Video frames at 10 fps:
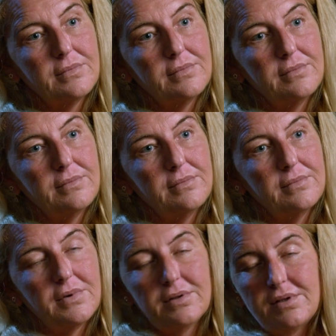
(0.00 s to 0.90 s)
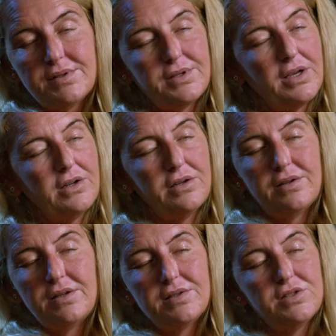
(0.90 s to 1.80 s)
chambers. Oh, this, I
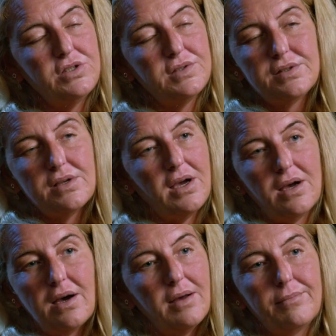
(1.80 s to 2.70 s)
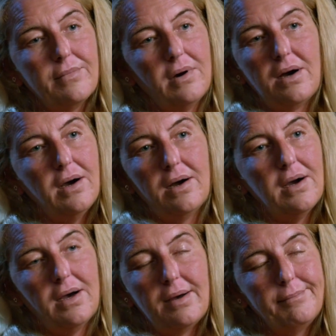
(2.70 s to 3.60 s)
don't, this is just um,
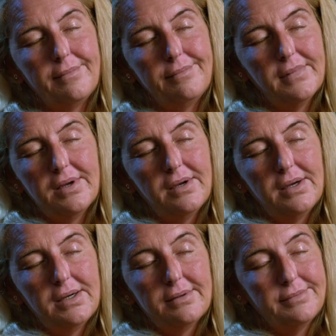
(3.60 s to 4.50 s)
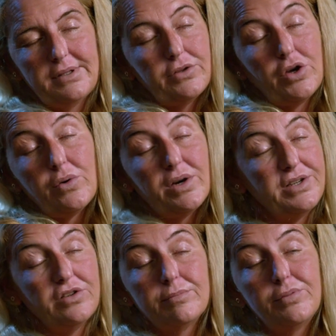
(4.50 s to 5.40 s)
um, no, I
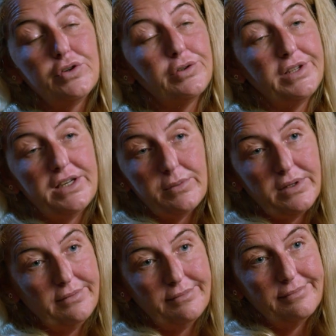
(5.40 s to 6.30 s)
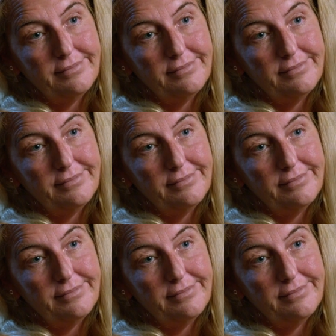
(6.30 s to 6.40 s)
did not burgle anyone.